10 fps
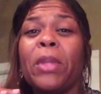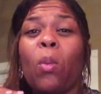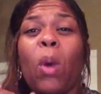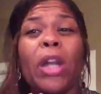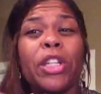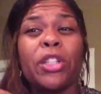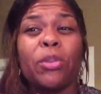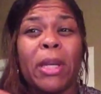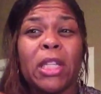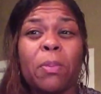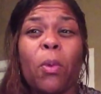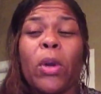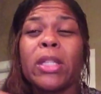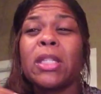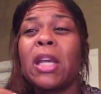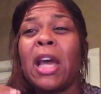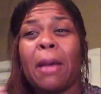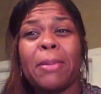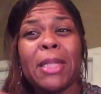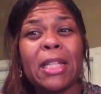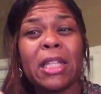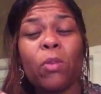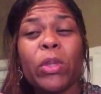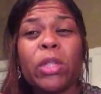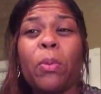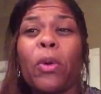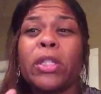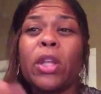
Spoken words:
watching too many sports, obsessing with sports,